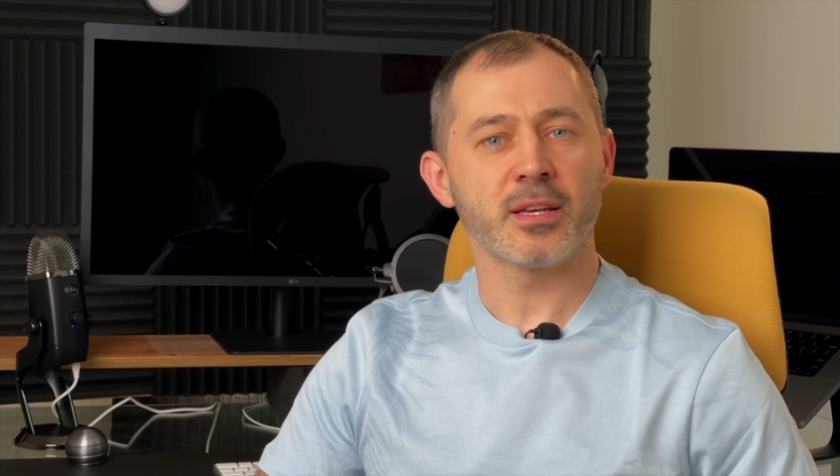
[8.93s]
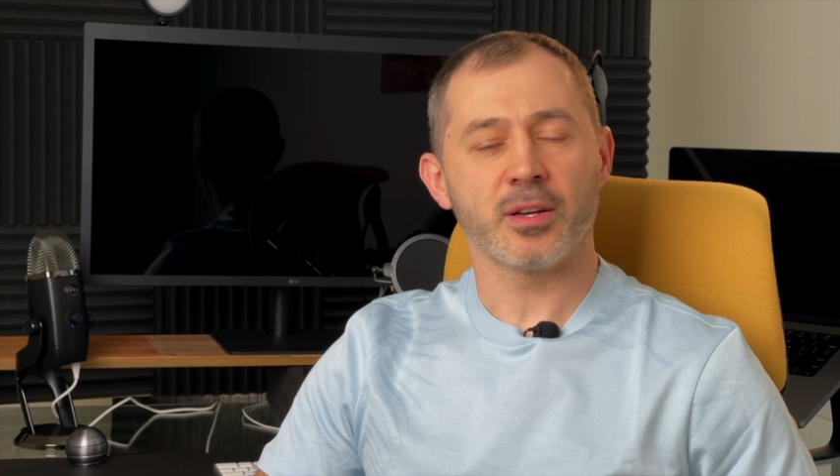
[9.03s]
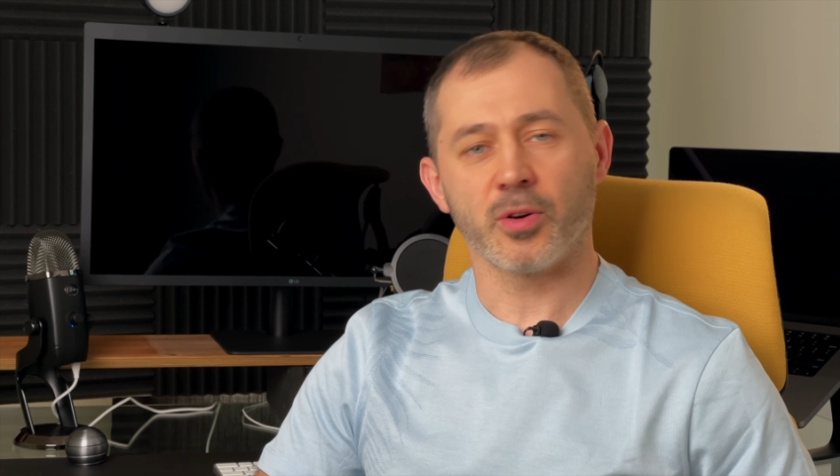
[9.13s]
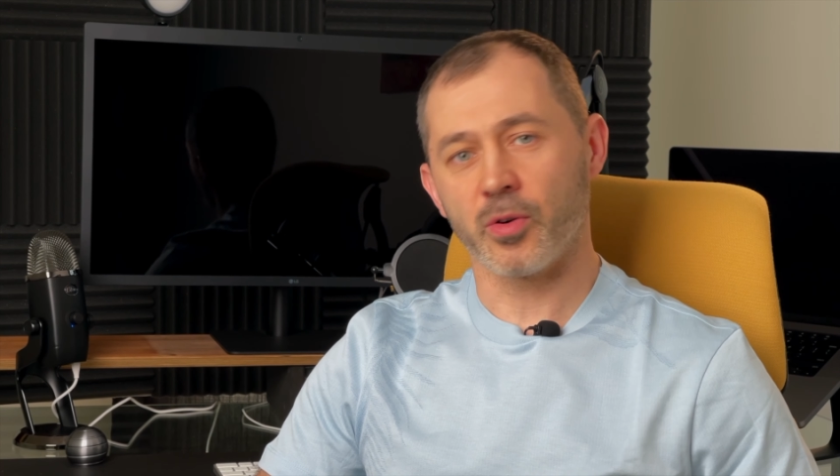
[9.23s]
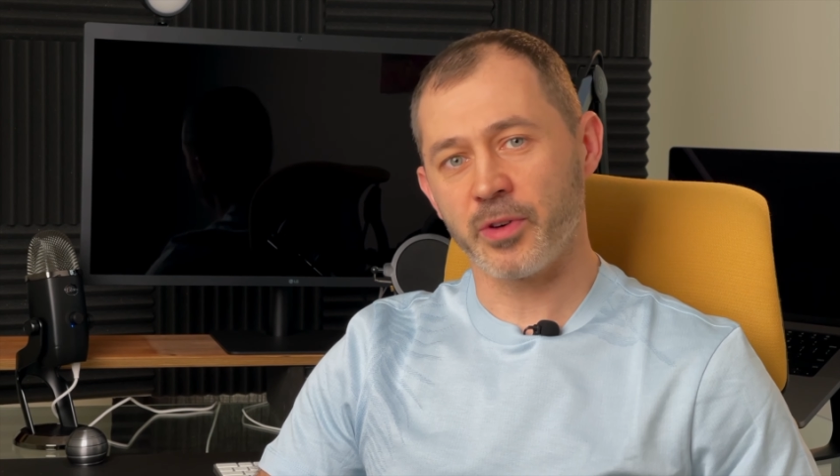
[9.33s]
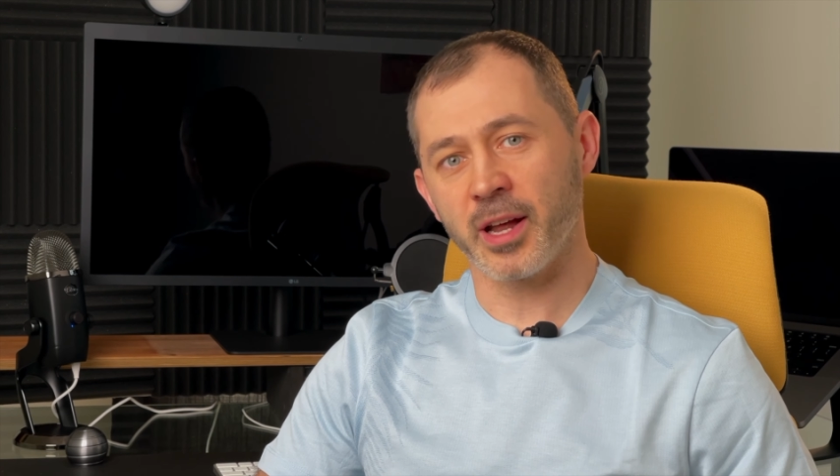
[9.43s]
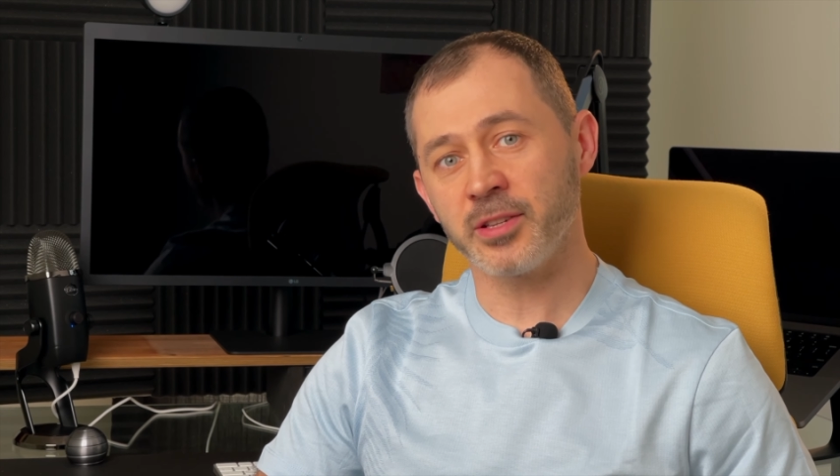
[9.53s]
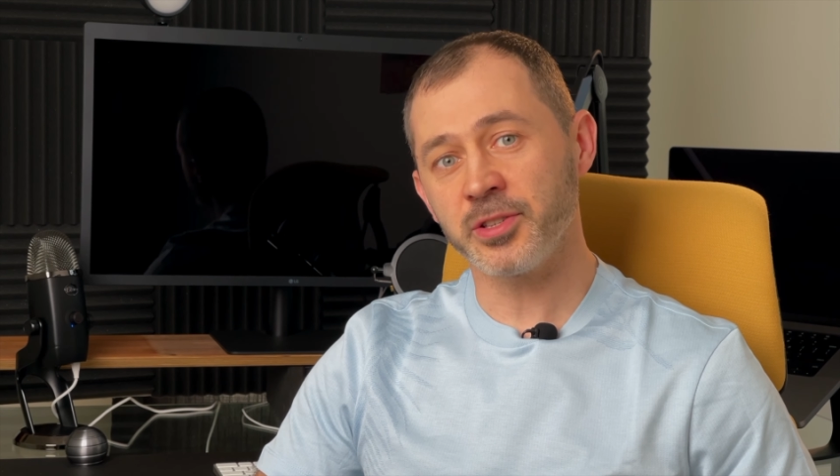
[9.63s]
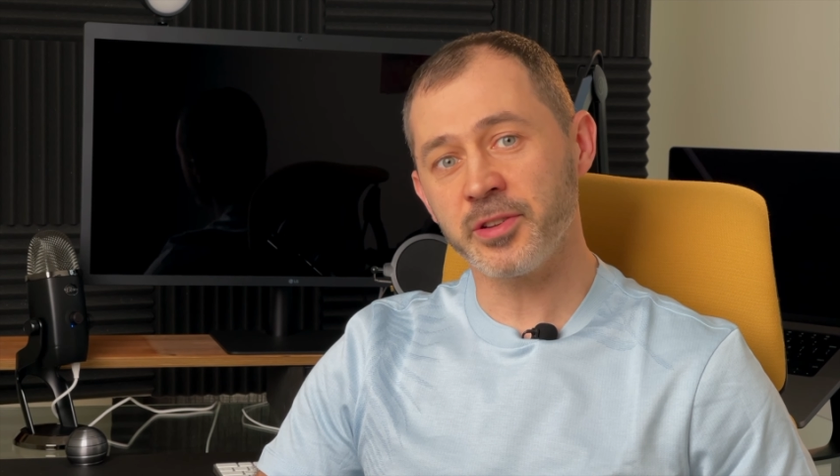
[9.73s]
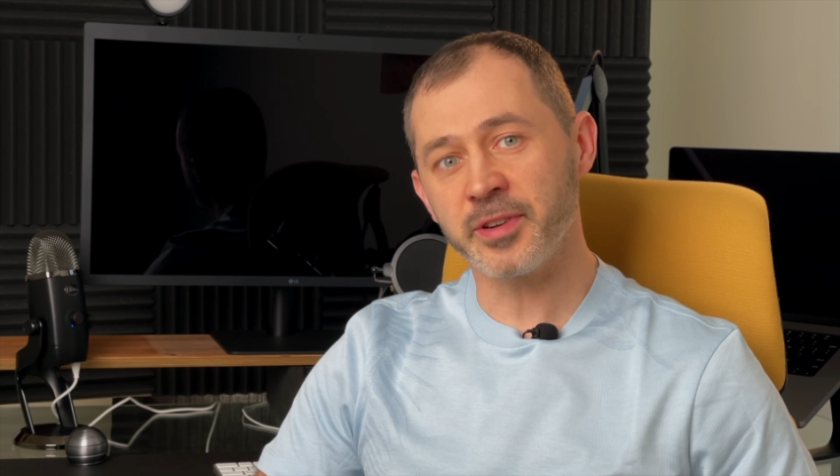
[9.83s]

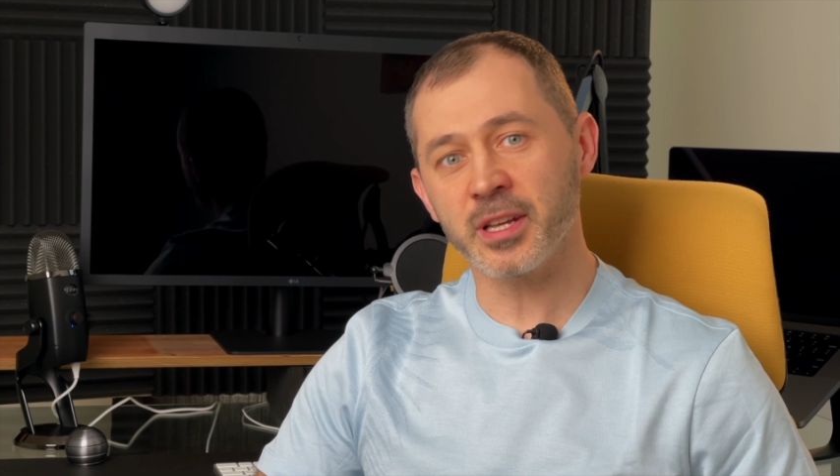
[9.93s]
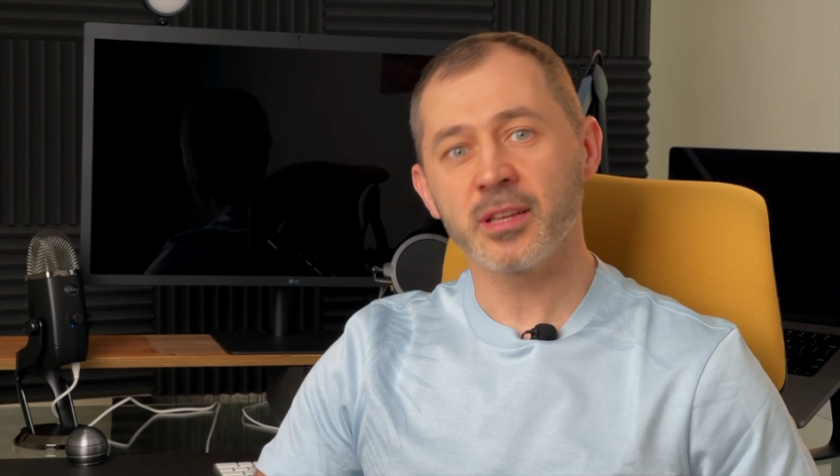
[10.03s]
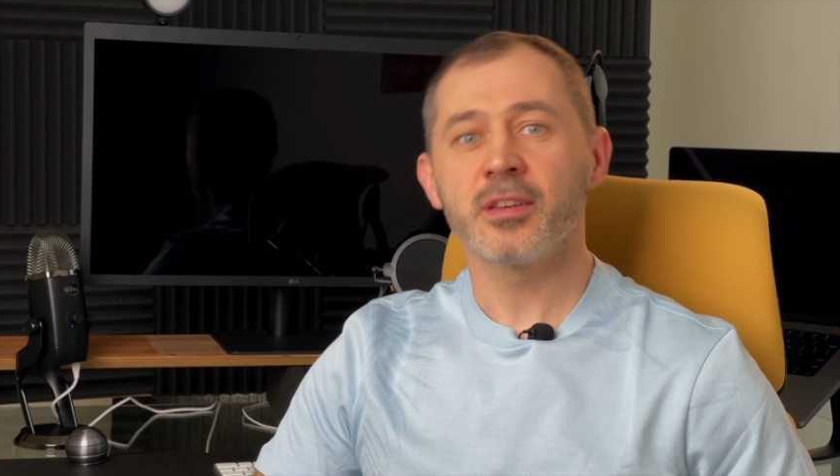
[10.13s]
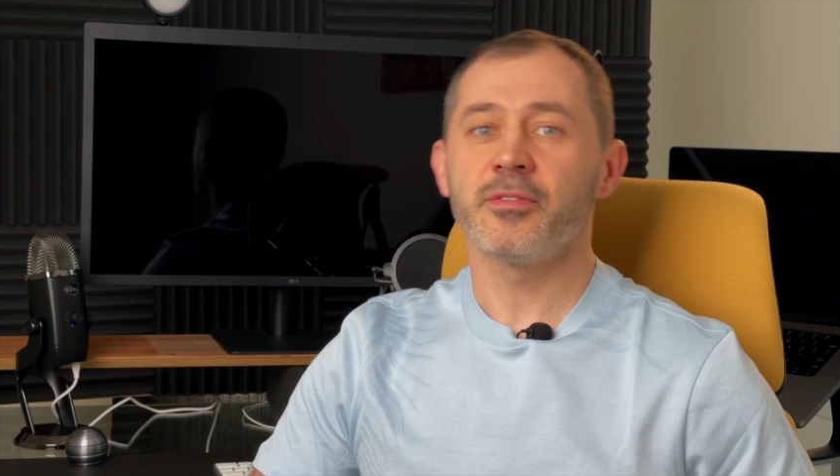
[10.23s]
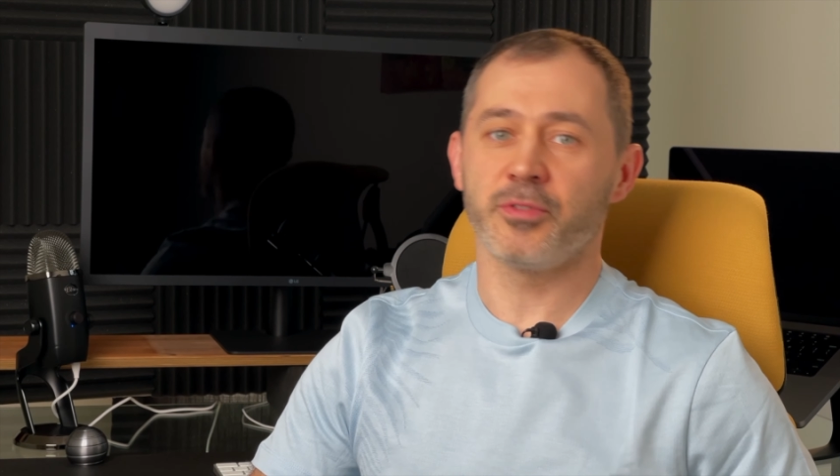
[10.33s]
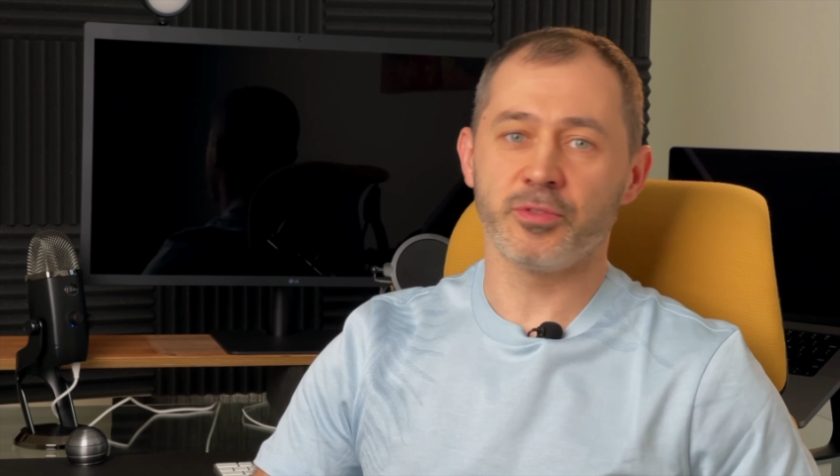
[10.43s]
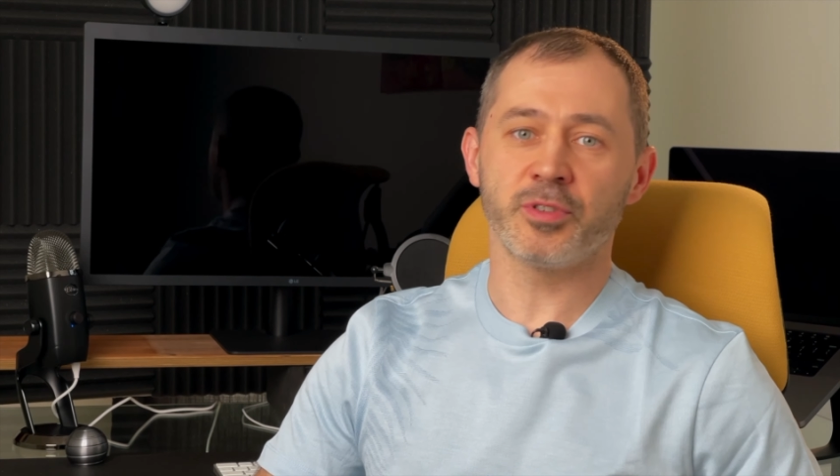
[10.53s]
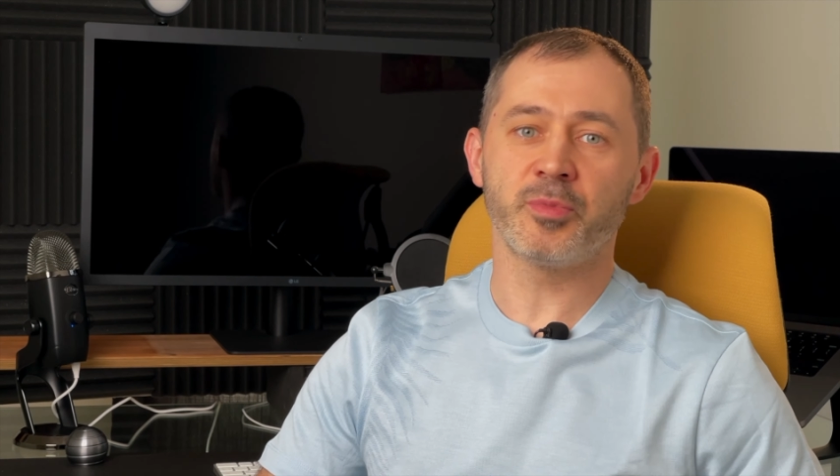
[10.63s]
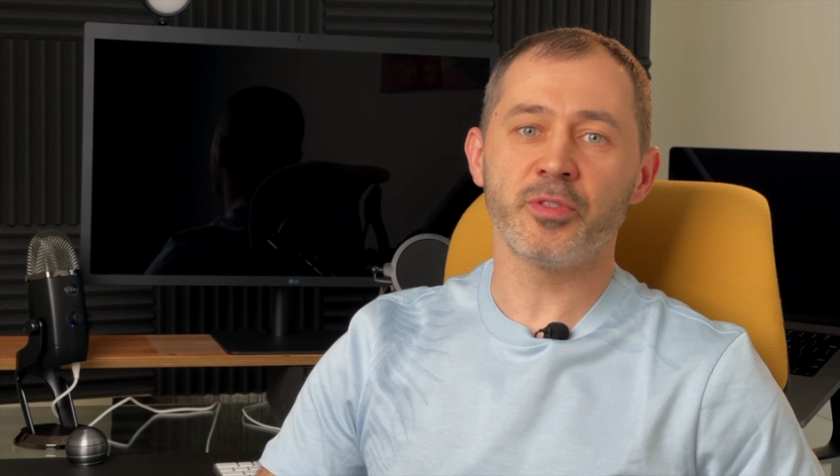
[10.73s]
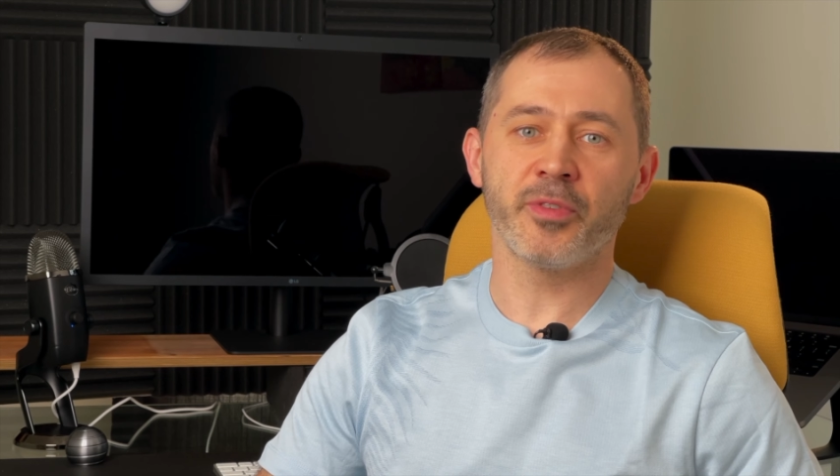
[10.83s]
Over-engineering,
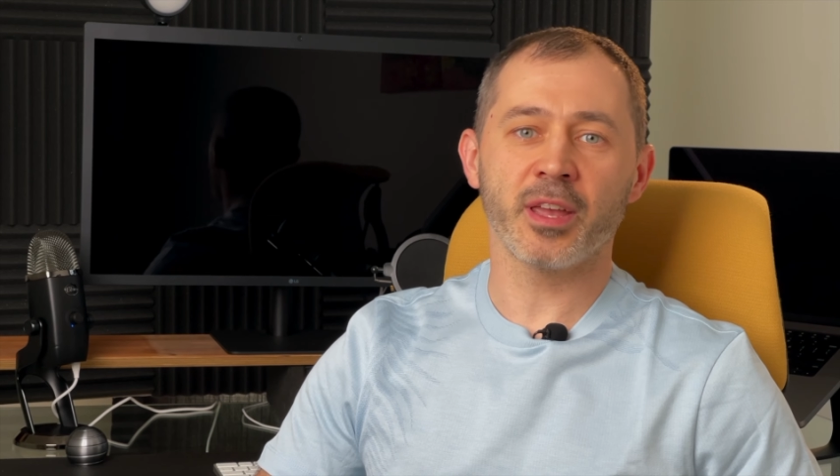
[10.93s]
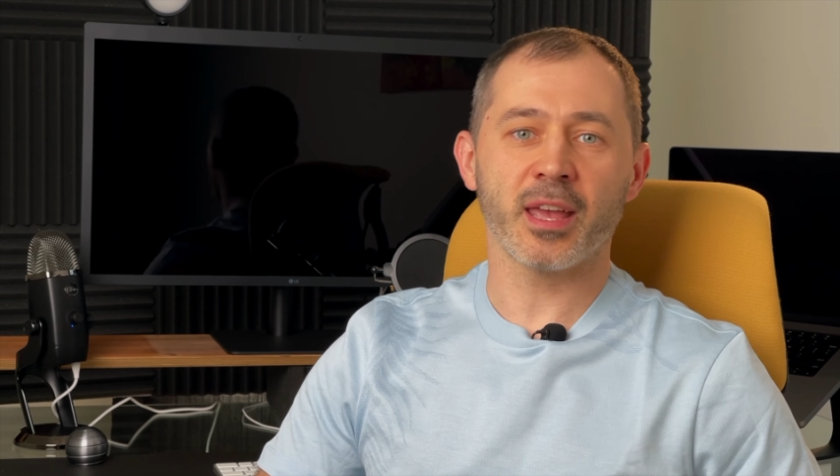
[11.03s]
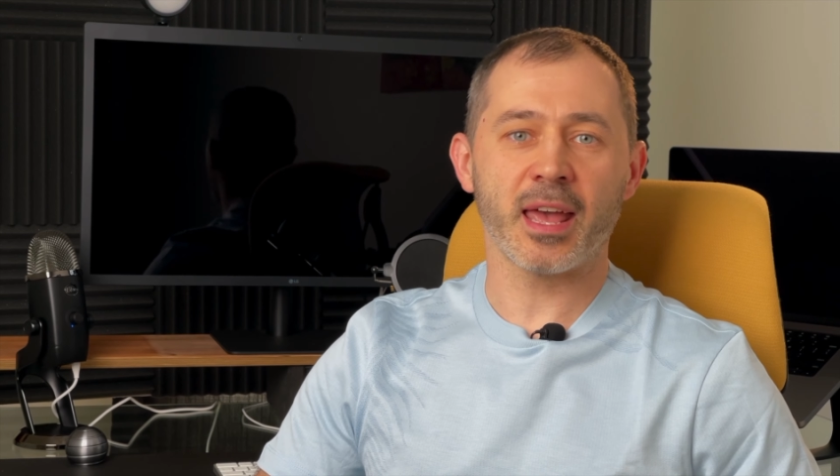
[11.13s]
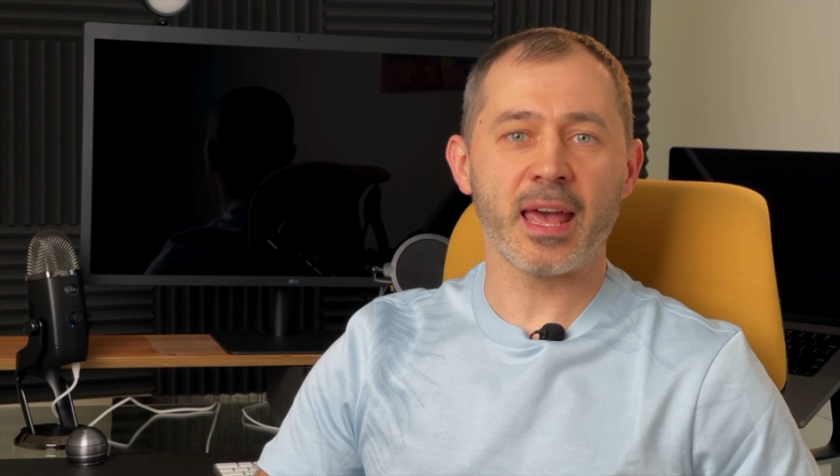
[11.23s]
future-proofing,